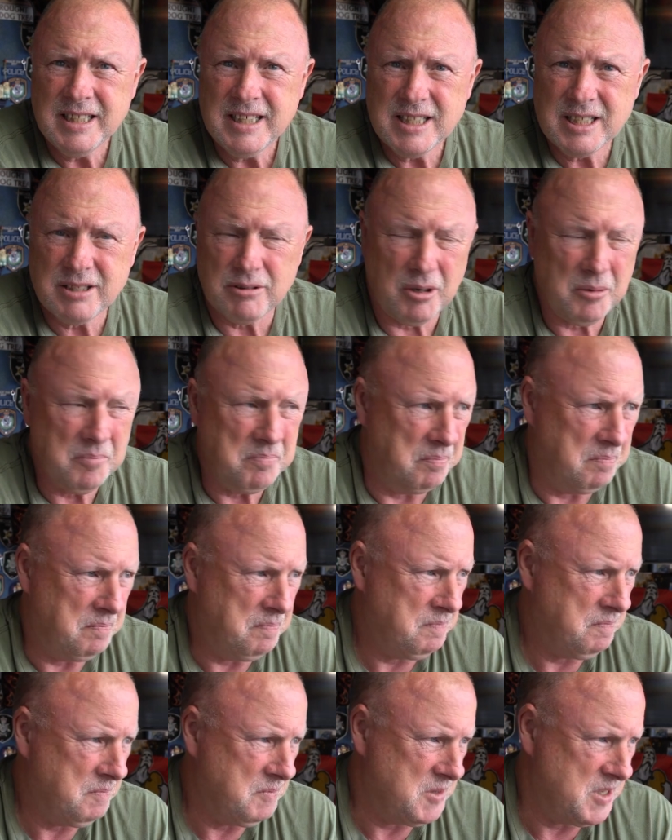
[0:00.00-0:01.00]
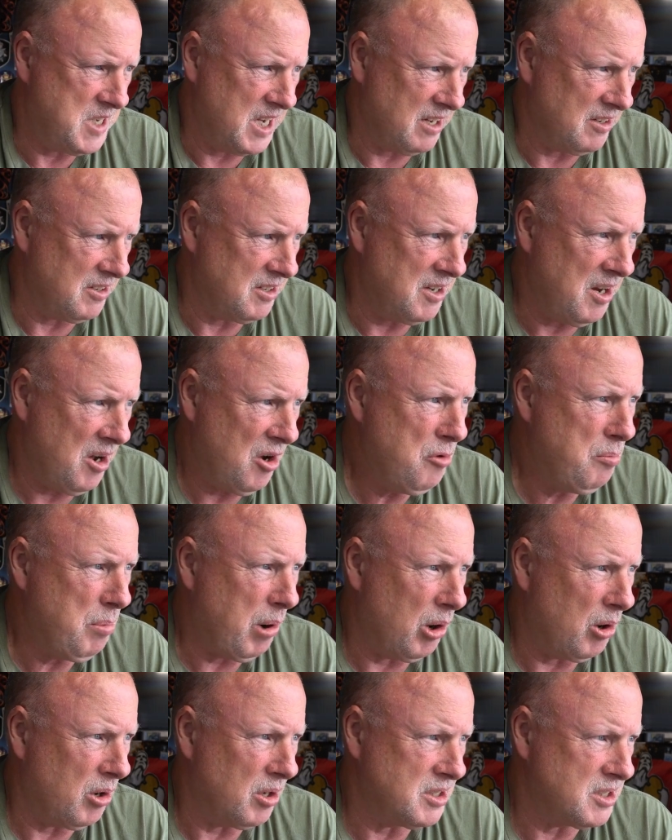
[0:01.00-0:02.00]
So I'm down to no
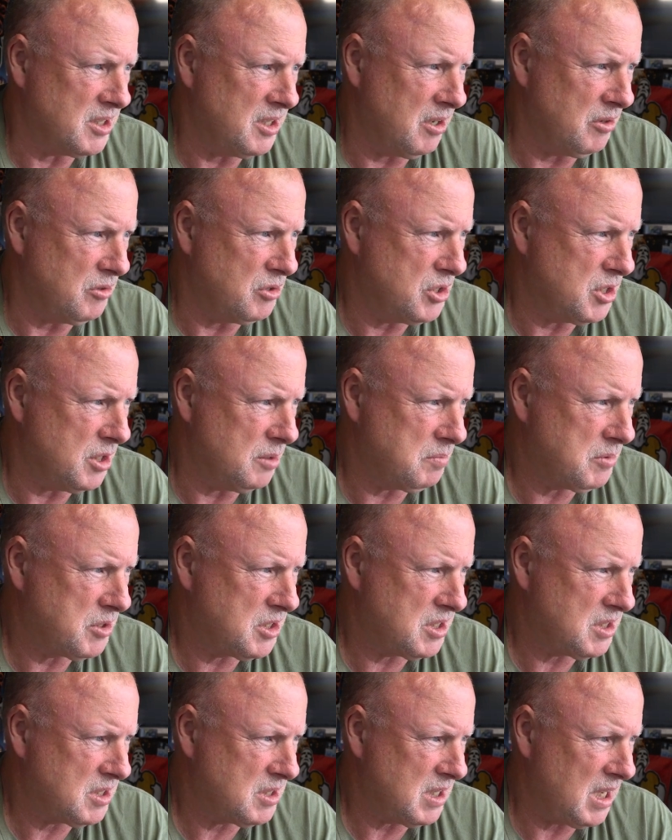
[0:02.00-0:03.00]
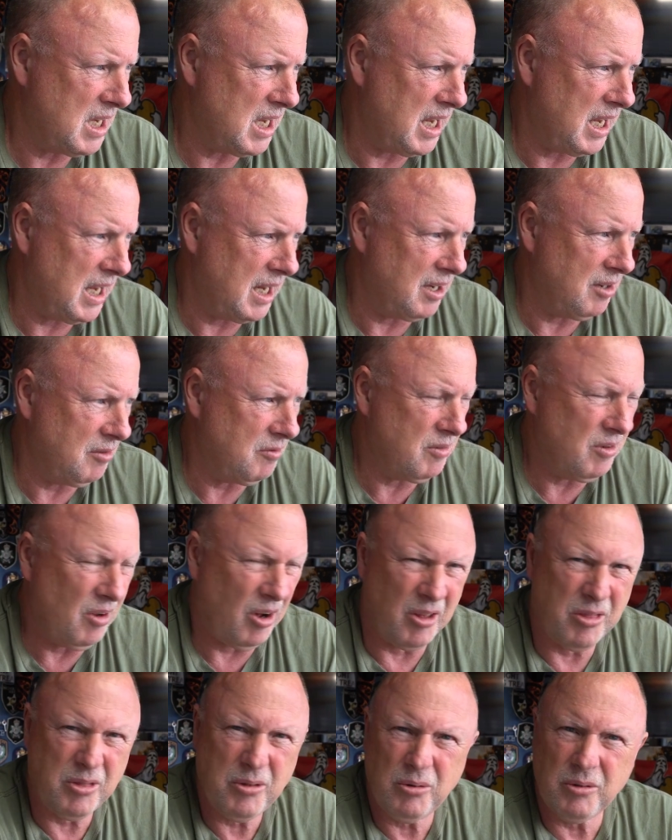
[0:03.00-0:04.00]
pies, no chips, and
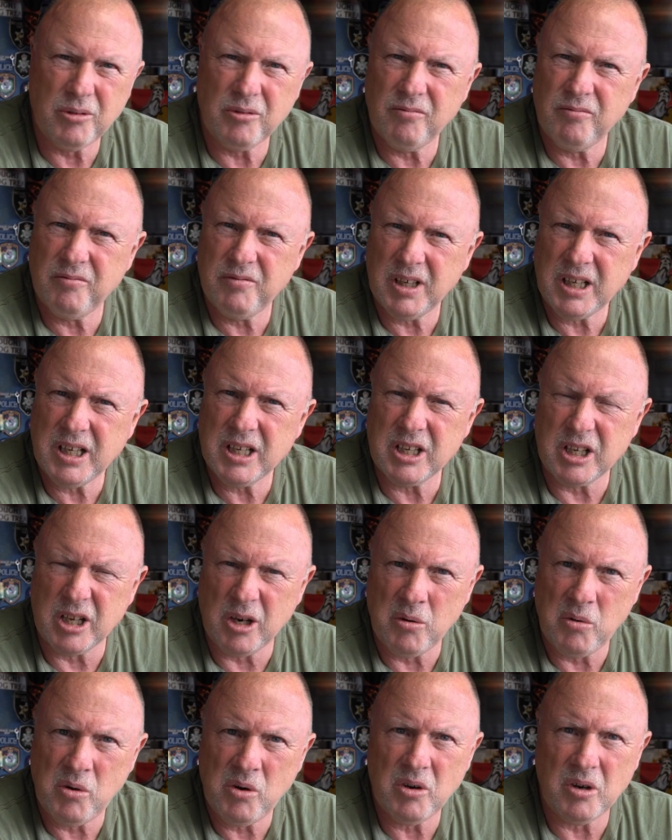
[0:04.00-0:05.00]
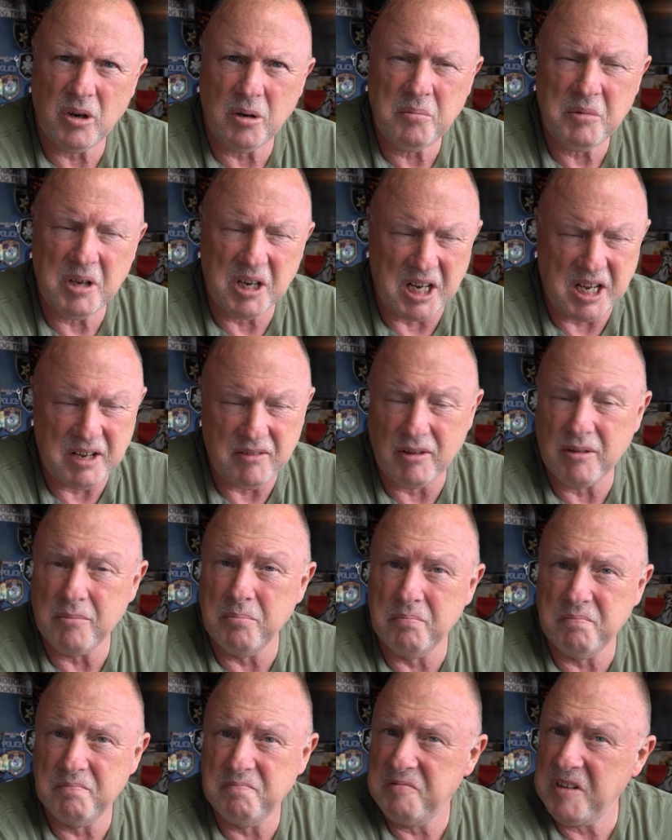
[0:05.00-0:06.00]
I thought, fuck it, you know what, I'm going to have a
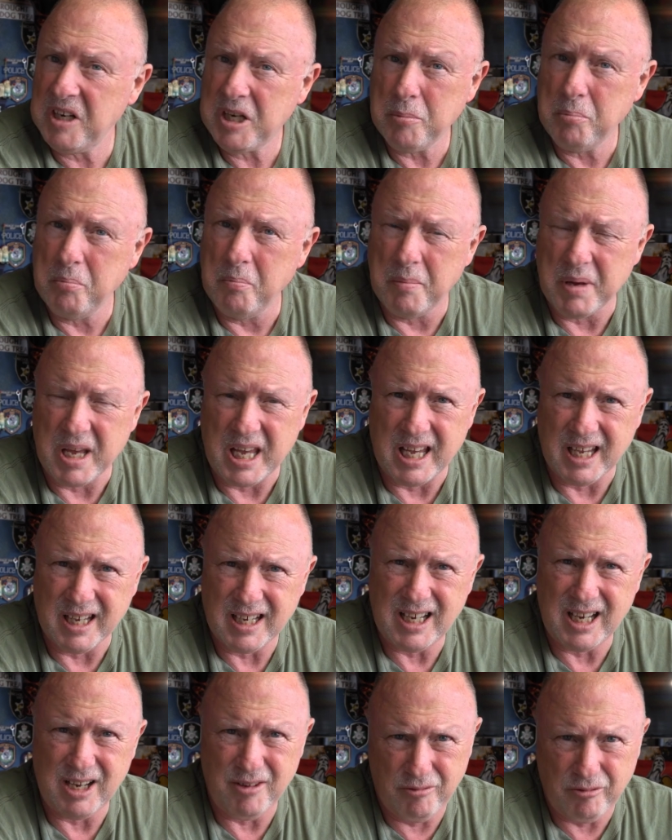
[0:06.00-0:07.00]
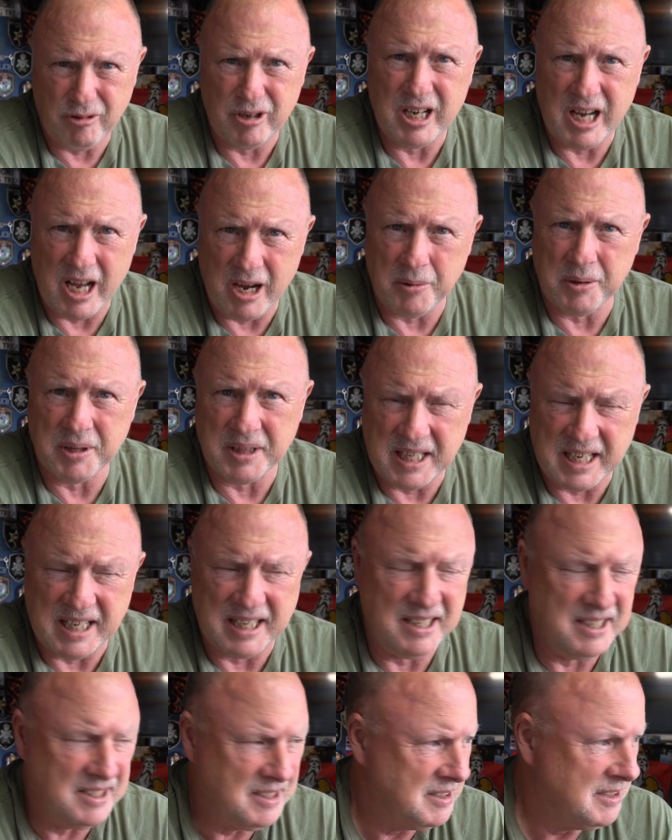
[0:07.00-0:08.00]
fucking beer every now and
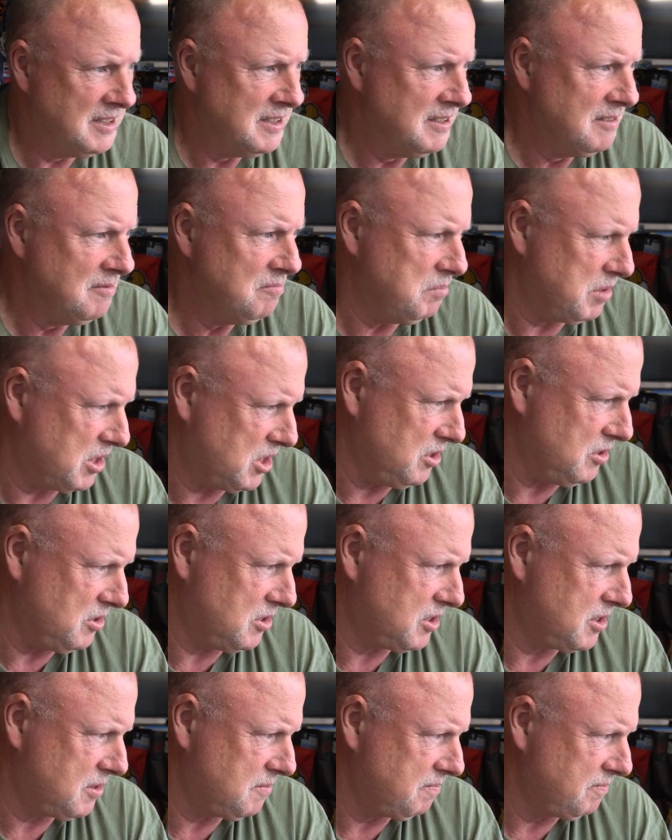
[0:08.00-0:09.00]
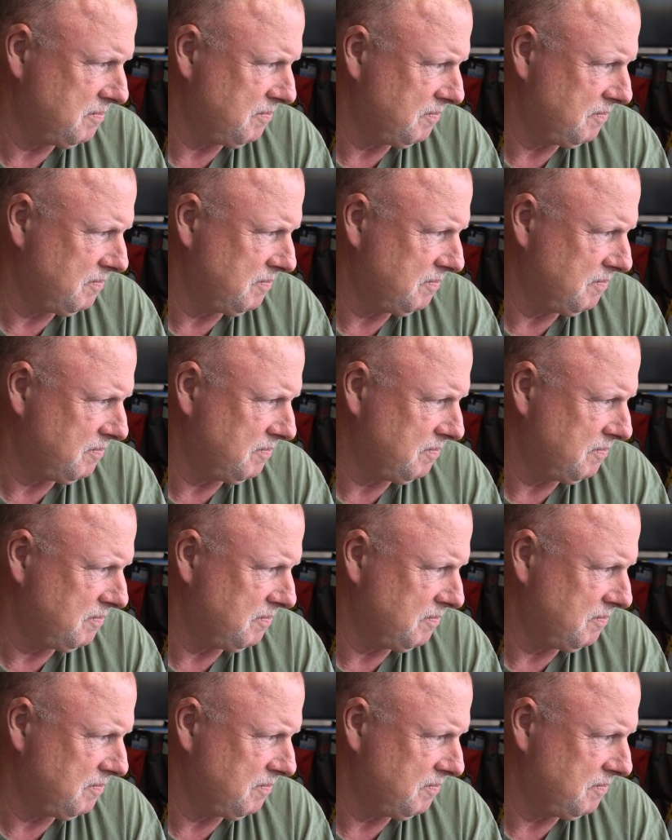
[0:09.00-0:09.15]
then, because